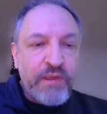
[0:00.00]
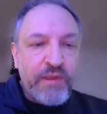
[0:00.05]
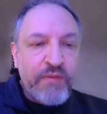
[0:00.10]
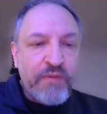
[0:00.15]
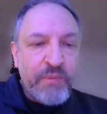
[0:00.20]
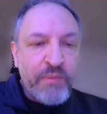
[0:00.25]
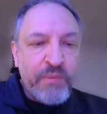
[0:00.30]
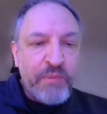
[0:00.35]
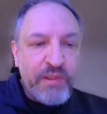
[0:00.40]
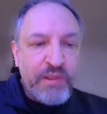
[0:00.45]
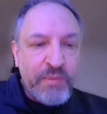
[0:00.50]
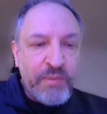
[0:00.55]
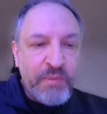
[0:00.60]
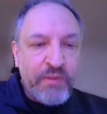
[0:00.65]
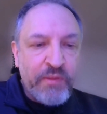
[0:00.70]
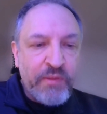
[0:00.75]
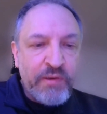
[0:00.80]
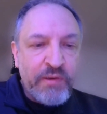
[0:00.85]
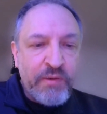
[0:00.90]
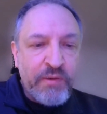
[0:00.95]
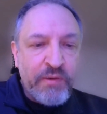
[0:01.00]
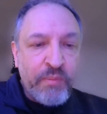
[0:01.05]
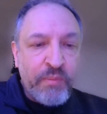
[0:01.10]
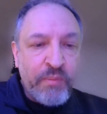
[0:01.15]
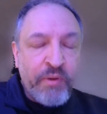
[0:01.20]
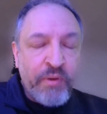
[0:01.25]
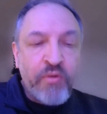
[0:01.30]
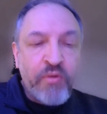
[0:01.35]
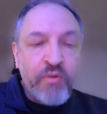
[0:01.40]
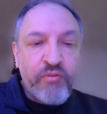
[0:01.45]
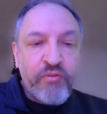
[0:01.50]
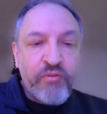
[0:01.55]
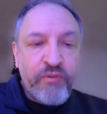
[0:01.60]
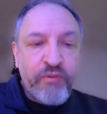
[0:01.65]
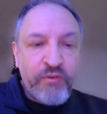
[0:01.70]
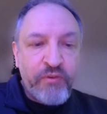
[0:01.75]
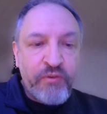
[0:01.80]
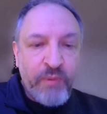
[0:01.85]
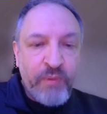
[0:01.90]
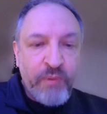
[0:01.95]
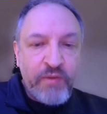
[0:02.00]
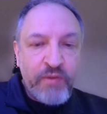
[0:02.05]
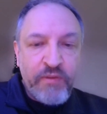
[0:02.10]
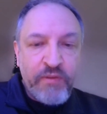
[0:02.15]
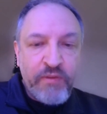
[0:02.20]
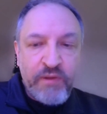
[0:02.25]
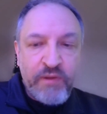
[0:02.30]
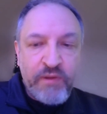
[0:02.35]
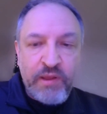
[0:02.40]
gives me the ability to approach situations